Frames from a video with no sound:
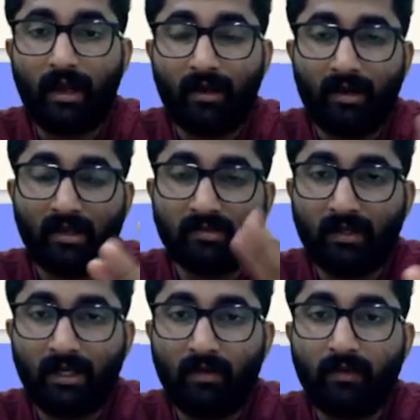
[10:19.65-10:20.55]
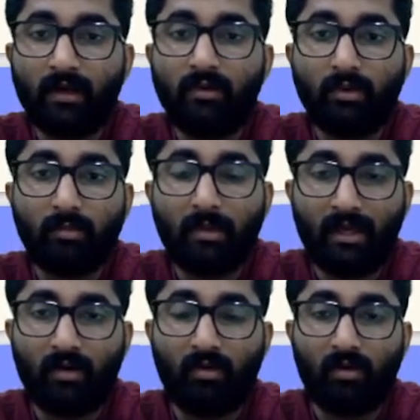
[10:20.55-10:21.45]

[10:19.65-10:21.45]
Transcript: and it is very difficult to make